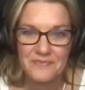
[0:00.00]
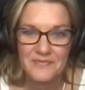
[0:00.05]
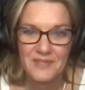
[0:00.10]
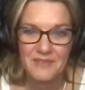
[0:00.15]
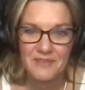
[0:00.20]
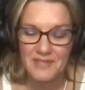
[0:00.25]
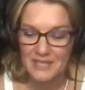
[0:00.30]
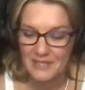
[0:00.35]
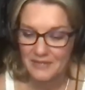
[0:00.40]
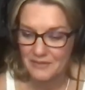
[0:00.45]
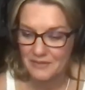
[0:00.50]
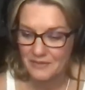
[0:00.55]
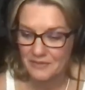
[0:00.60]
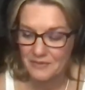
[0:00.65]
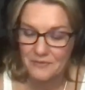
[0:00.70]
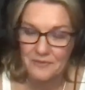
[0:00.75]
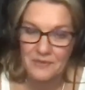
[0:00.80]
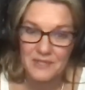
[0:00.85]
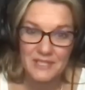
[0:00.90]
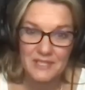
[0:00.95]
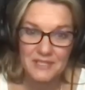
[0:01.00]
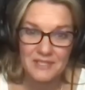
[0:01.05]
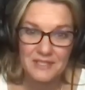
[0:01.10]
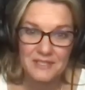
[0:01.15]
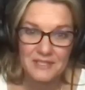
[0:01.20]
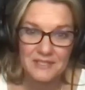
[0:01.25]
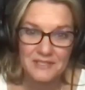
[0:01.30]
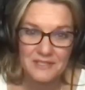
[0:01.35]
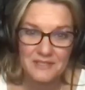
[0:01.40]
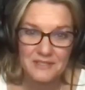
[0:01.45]
I'm like, we did
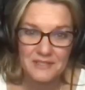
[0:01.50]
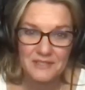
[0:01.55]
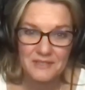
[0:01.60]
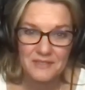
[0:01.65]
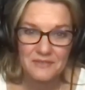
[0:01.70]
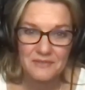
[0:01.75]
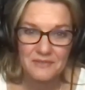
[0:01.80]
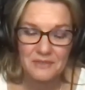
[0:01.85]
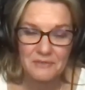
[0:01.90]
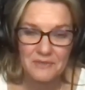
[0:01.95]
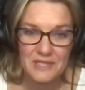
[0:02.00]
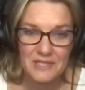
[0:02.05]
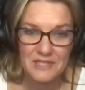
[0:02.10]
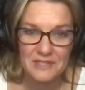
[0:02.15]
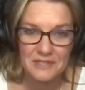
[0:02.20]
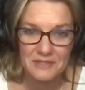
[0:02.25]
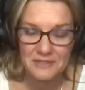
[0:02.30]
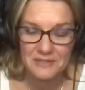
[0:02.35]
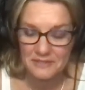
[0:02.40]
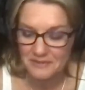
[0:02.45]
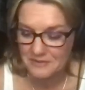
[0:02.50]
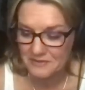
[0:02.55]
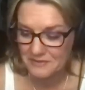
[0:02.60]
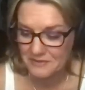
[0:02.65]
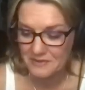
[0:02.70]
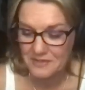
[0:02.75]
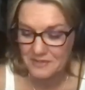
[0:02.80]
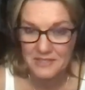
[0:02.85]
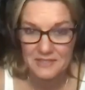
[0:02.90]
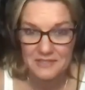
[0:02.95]
this, we went
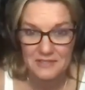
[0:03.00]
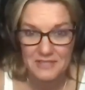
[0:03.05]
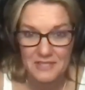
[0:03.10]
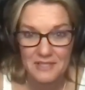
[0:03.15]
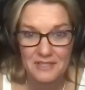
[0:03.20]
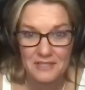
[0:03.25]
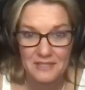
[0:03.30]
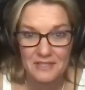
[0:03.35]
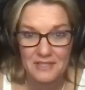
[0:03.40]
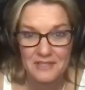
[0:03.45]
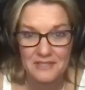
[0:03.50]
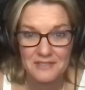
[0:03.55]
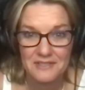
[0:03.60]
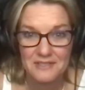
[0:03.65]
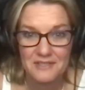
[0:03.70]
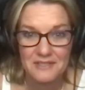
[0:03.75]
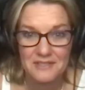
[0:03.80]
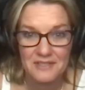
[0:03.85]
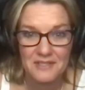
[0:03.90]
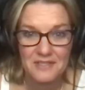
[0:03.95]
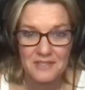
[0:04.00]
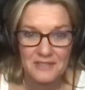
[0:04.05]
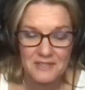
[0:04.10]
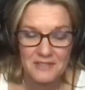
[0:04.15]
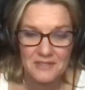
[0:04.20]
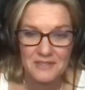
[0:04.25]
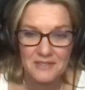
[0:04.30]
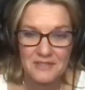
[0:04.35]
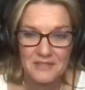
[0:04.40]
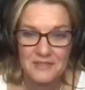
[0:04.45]
through this, like
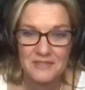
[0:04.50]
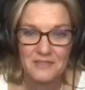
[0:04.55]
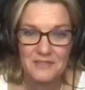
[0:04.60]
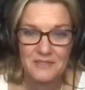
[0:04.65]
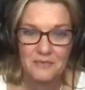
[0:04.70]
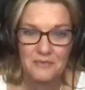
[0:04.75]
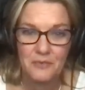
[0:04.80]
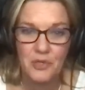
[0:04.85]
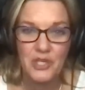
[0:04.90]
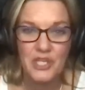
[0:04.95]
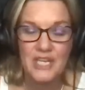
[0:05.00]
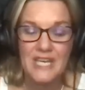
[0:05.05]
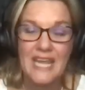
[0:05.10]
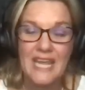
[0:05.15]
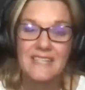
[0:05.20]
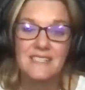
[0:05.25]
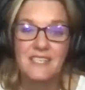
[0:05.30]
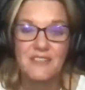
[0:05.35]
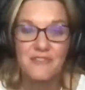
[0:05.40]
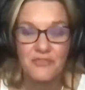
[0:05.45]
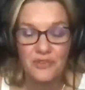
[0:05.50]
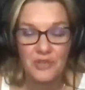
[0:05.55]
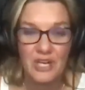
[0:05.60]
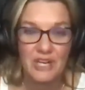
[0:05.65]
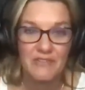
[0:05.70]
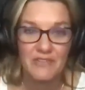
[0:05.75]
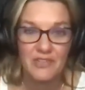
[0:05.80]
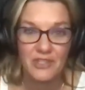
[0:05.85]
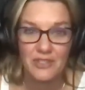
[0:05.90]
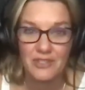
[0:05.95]
we're connected
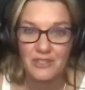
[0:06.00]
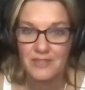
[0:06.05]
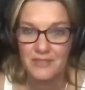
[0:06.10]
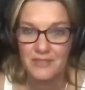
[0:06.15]
forever.